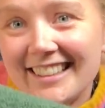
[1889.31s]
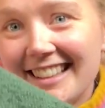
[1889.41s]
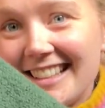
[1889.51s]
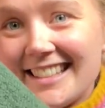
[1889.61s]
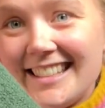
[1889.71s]

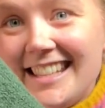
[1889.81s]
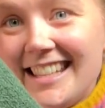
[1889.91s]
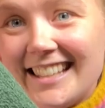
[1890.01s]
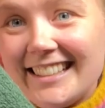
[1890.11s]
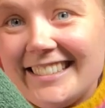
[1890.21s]
Let's
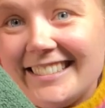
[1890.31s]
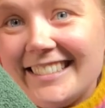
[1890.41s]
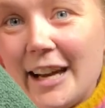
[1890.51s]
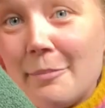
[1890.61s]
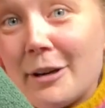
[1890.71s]
see
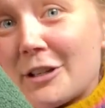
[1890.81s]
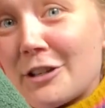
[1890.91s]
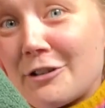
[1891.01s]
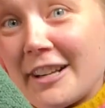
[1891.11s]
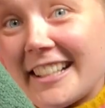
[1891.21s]
how much it
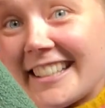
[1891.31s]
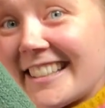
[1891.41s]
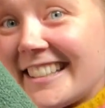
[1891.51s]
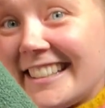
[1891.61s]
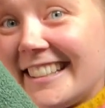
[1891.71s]
shrinks
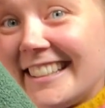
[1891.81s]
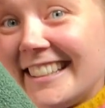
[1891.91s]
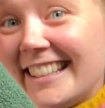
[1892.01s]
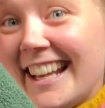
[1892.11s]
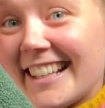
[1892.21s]
in
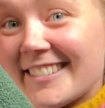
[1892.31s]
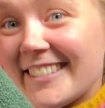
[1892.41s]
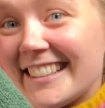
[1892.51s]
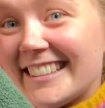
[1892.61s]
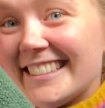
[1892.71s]
the next one.